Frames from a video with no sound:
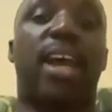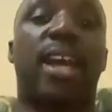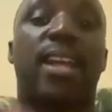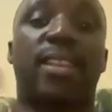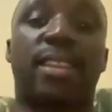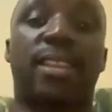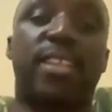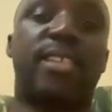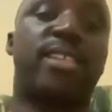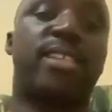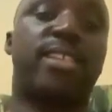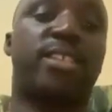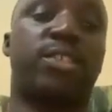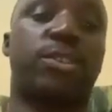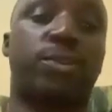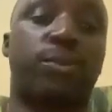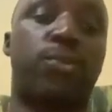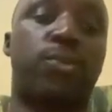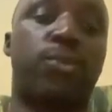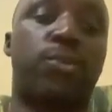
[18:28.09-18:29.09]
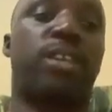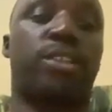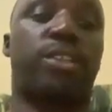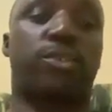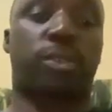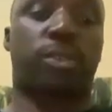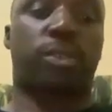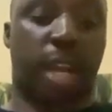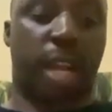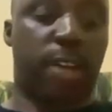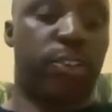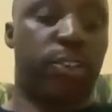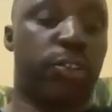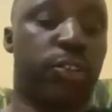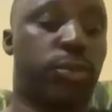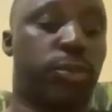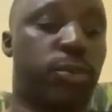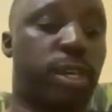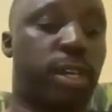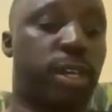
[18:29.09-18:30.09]
And this is through the
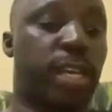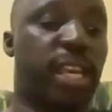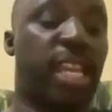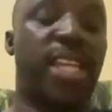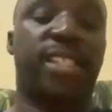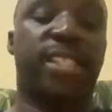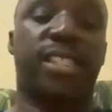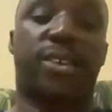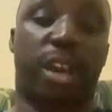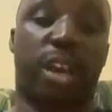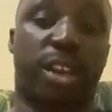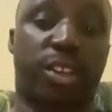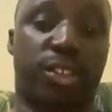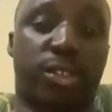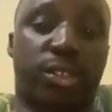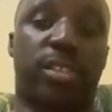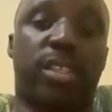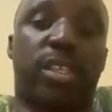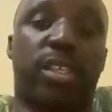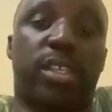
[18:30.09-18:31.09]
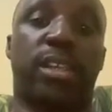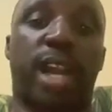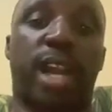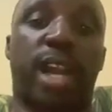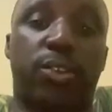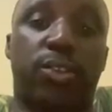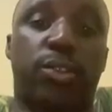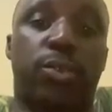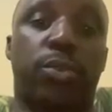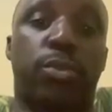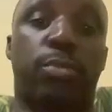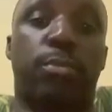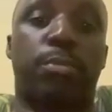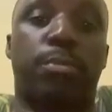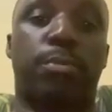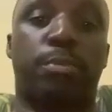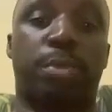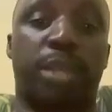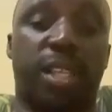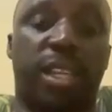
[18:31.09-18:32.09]
cultural interactions and cultural
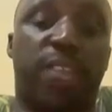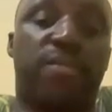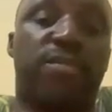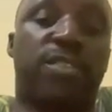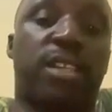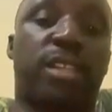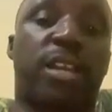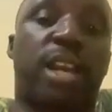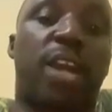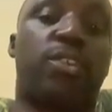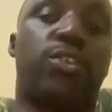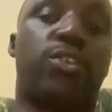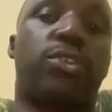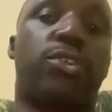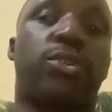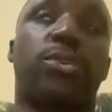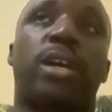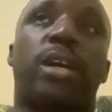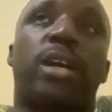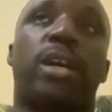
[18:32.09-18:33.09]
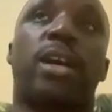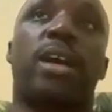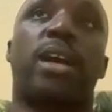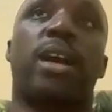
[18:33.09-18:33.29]
beliefs and cultural